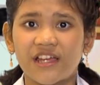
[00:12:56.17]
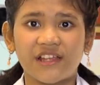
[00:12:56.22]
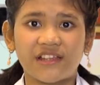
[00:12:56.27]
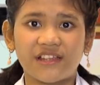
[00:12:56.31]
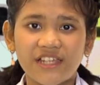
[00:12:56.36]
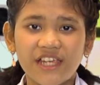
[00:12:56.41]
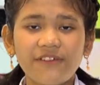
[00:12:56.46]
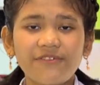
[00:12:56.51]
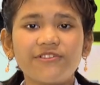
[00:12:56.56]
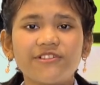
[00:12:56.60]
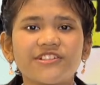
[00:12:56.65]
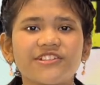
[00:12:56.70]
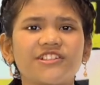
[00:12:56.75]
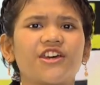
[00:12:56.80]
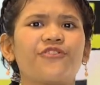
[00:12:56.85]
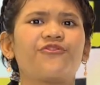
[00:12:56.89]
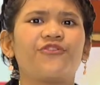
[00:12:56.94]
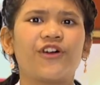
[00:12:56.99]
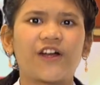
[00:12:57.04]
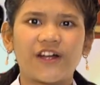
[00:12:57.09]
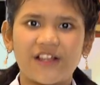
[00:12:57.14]
Give
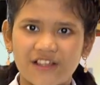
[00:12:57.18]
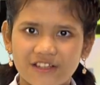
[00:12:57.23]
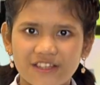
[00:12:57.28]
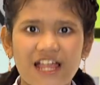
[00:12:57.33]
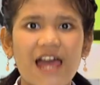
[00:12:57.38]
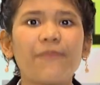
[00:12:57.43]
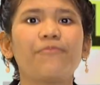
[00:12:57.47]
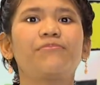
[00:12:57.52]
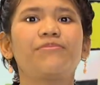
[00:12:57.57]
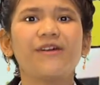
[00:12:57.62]
yourself a clap